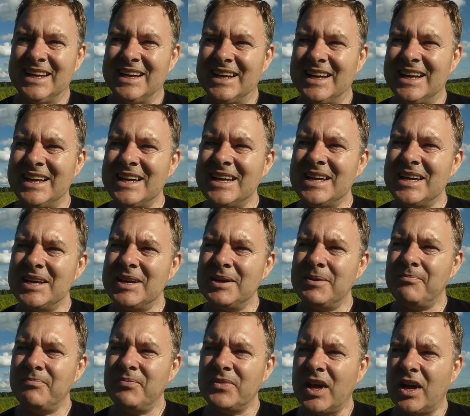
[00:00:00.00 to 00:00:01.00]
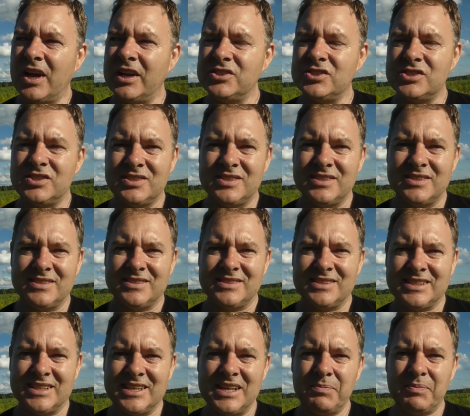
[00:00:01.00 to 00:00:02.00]
I
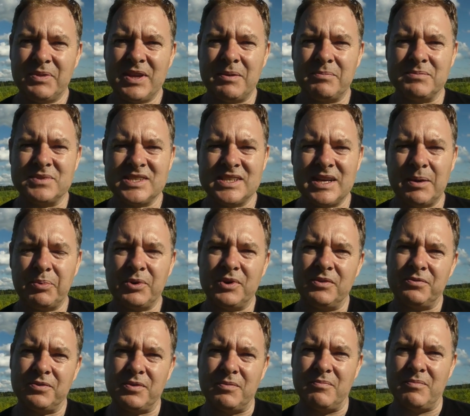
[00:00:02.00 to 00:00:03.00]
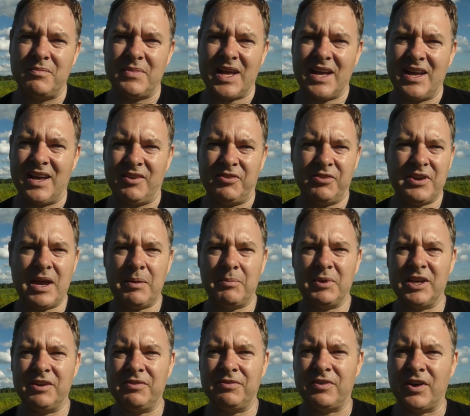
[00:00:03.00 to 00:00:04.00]
keep them separate from
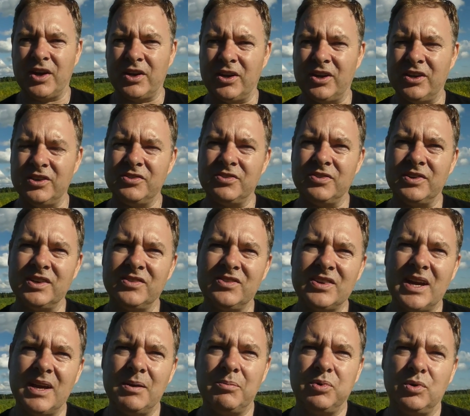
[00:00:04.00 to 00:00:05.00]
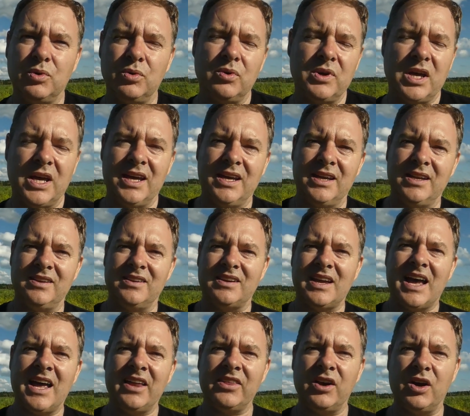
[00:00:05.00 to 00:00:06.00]
family photos, for example, and
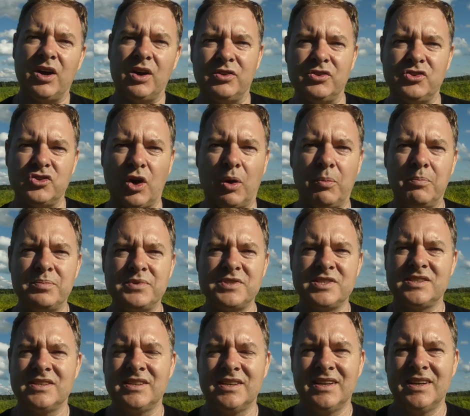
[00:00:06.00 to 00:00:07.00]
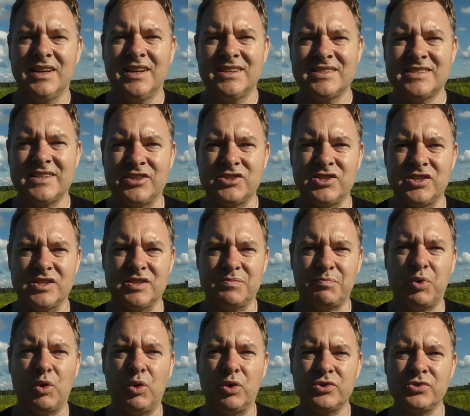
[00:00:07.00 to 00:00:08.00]
other jobs such as
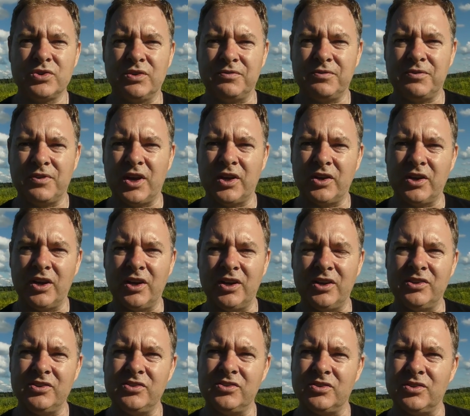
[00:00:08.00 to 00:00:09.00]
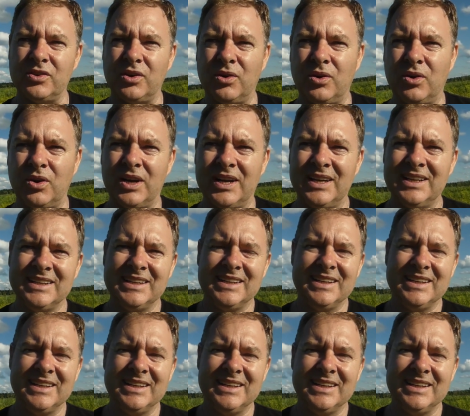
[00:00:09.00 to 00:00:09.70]
portrait photos or